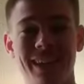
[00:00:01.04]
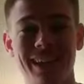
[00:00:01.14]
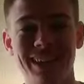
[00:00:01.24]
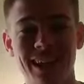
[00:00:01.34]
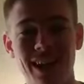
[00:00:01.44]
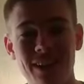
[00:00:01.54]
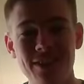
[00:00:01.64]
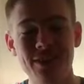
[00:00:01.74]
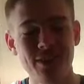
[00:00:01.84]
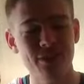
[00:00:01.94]
In
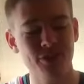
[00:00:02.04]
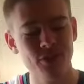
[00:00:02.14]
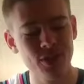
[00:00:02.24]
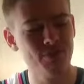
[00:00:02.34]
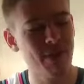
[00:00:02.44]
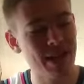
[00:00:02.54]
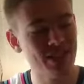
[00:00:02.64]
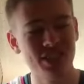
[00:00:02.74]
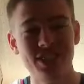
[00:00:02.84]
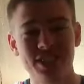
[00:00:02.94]
honor of Chris
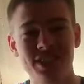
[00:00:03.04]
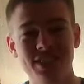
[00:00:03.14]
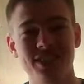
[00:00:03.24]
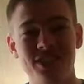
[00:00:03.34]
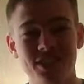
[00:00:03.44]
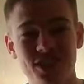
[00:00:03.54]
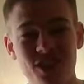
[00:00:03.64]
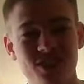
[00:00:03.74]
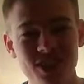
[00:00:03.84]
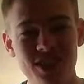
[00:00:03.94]
Bosh's
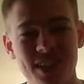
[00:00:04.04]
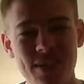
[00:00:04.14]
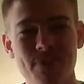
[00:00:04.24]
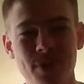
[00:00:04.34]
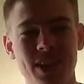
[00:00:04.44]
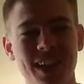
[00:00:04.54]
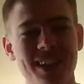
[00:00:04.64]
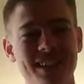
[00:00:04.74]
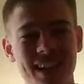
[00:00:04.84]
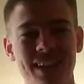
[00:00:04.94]
jersey ceremony, I
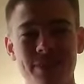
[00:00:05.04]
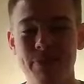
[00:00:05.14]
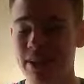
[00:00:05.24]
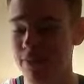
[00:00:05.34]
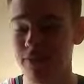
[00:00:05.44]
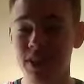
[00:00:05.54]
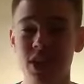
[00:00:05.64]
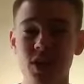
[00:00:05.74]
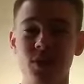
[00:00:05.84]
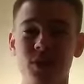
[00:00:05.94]
decided to make a
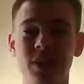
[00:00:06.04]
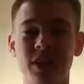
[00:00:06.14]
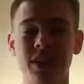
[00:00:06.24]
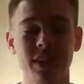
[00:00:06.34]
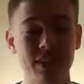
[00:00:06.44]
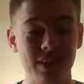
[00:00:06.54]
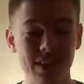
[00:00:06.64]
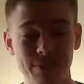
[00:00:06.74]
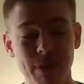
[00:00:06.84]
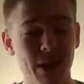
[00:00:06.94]
video. Because
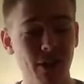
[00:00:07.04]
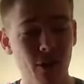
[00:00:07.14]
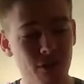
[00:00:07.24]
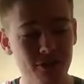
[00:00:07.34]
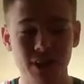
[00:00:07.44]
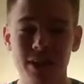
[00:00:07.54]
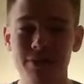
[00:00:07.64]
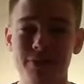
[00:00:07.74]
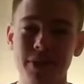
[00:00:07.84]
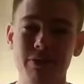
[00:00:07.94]
he's my
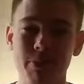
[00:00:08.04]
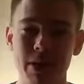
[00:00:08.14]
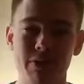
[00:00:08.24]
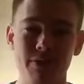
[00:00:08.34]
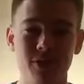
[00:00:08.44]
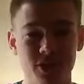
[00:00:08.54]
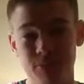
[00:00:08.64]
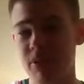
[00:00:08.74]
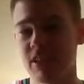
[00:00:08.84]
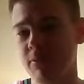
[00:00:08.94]
all-time favorite power forward
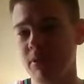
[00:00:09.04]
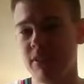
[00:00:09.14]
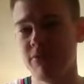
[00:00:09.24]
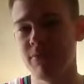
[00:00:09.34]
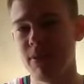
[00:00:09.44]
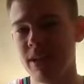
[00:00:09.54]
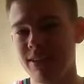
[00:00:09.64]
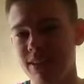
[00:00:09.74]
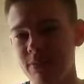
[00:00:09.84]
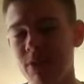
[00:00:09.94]
just because he played for my
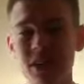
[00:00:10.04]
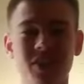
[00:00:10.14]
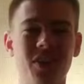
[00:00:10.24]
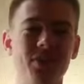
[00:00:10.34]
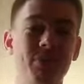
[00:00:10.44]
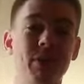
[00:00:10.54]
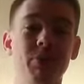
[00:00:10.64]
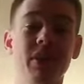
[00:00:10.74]
team. No, I'm explaining.